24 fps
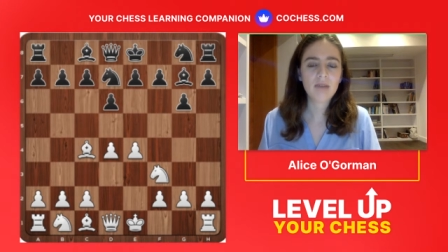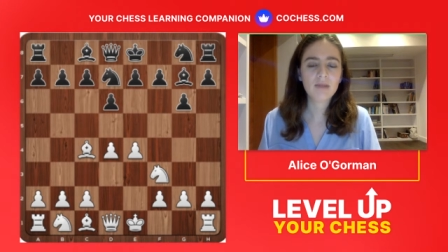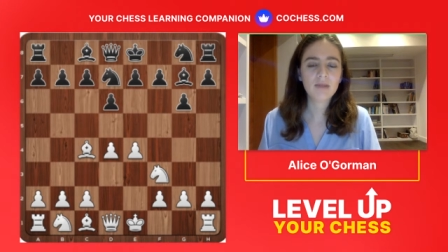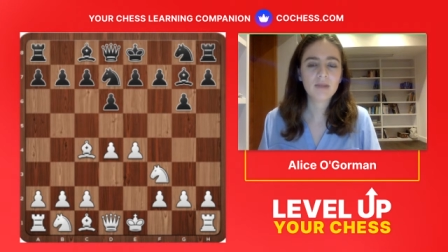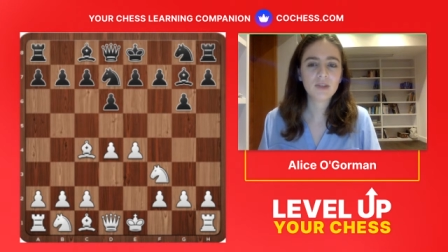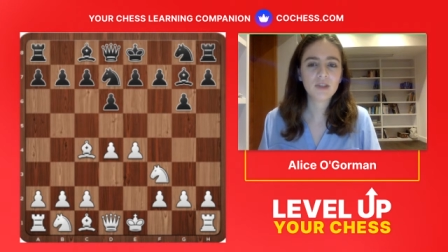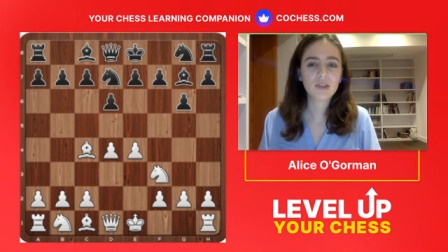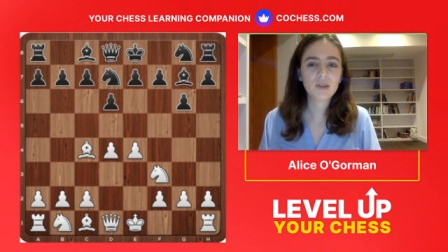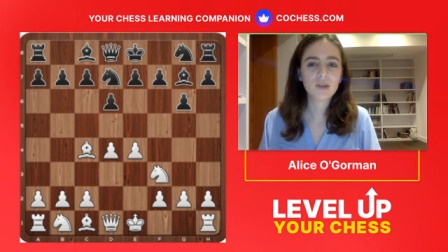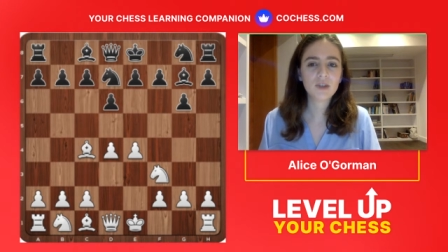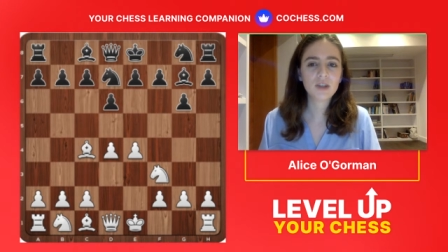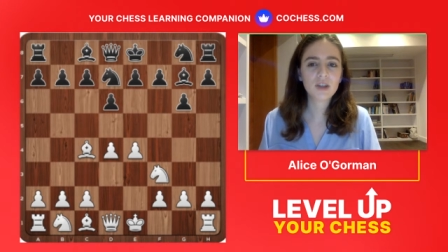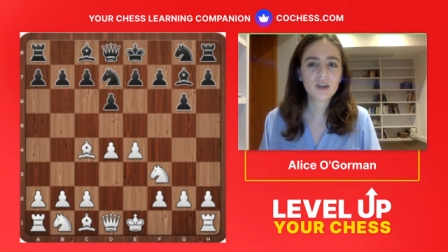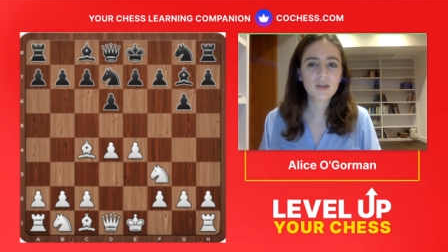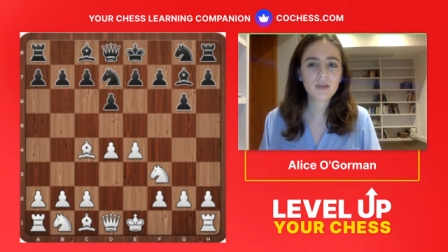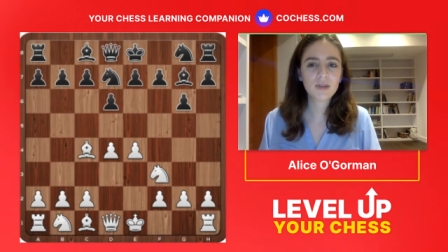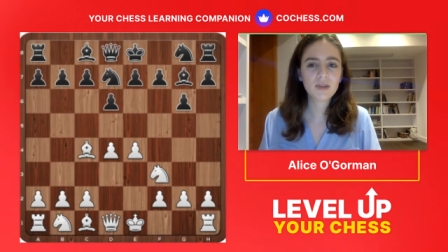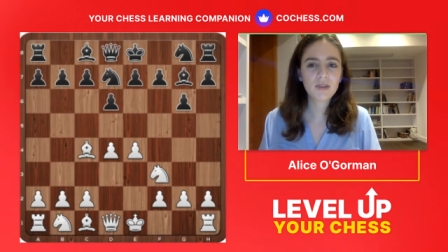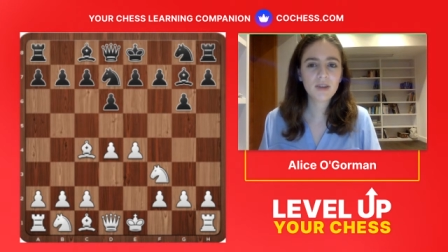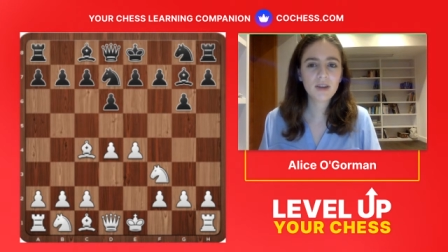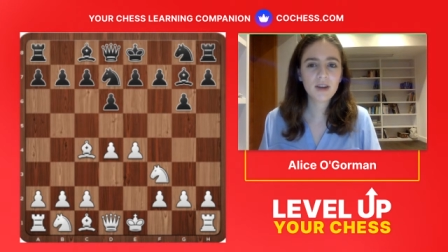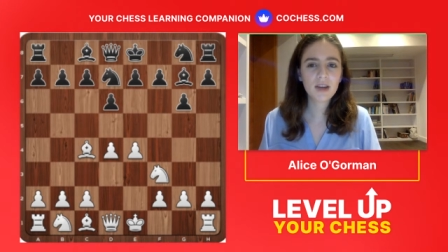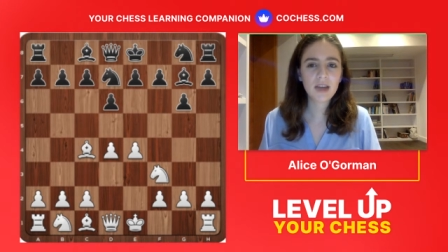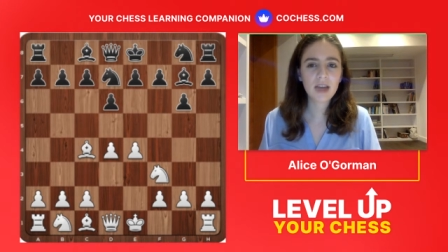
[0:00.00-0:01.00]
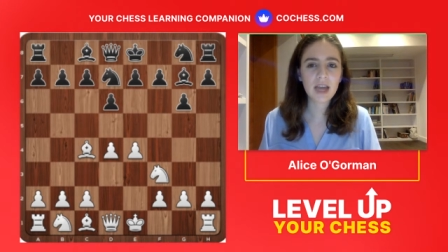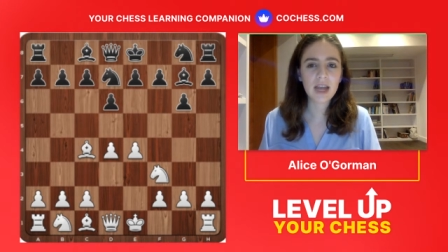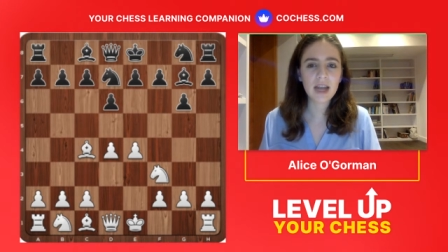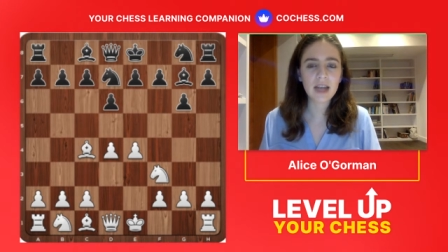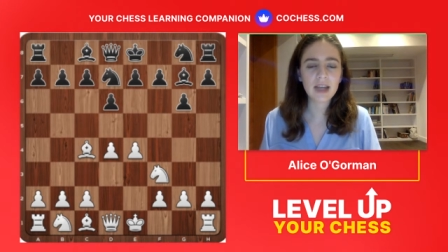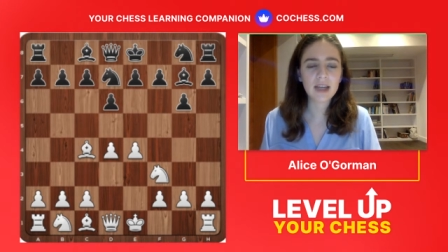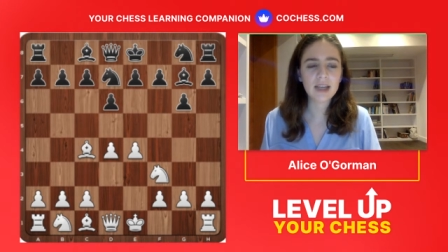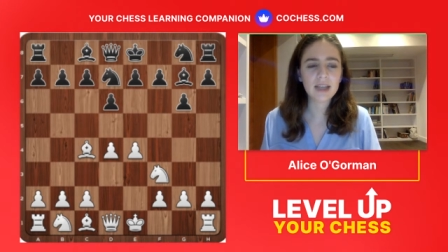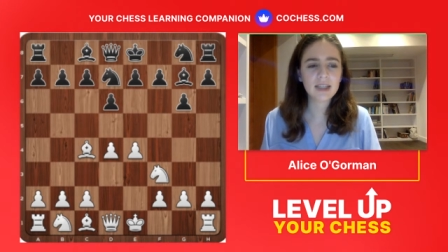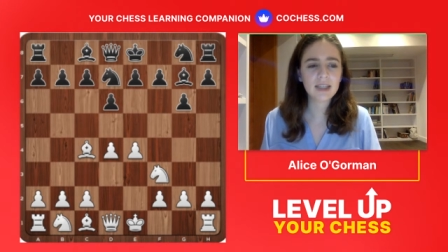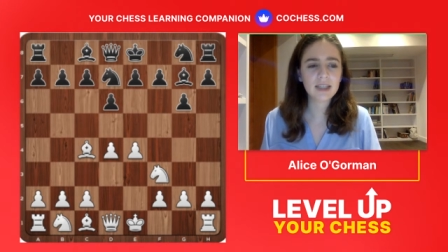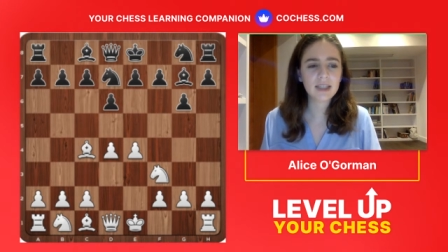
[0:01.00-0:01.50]
So in terms of their king,
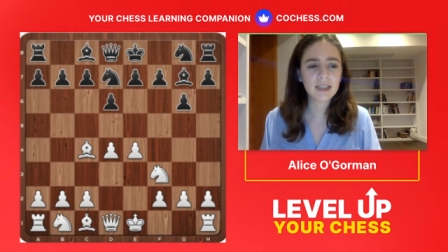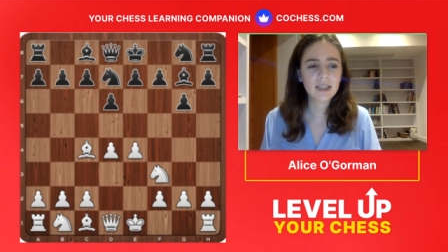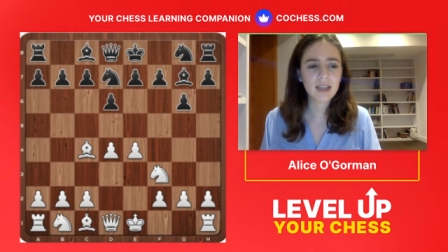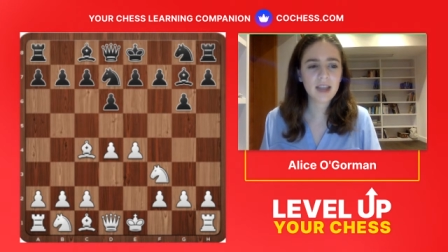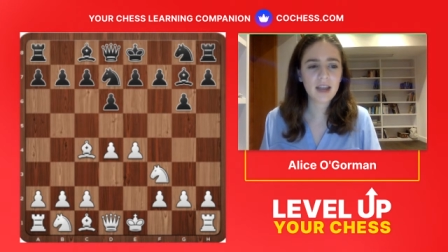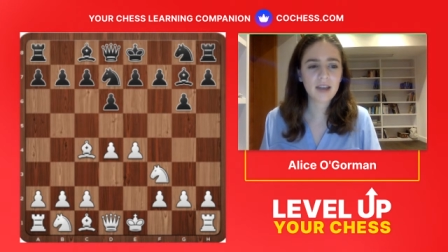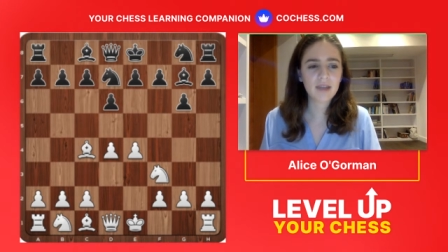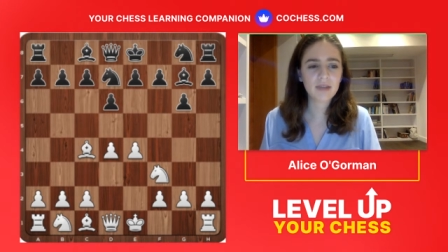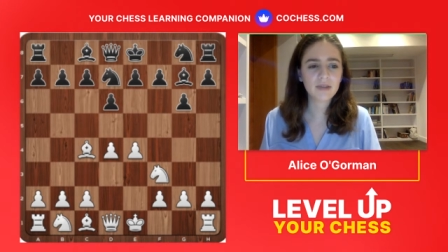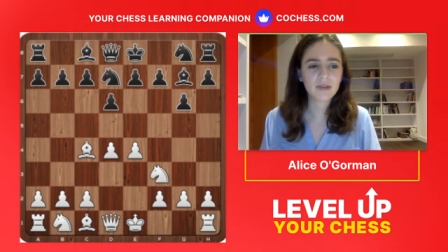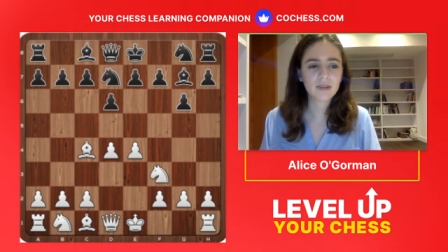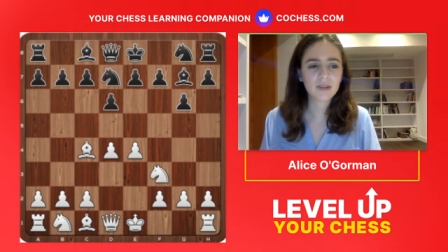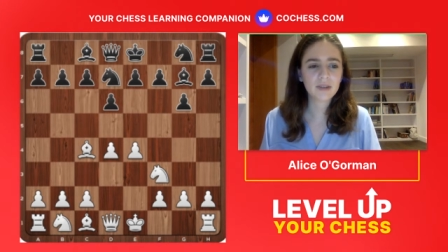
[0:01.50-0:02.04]
is it safe?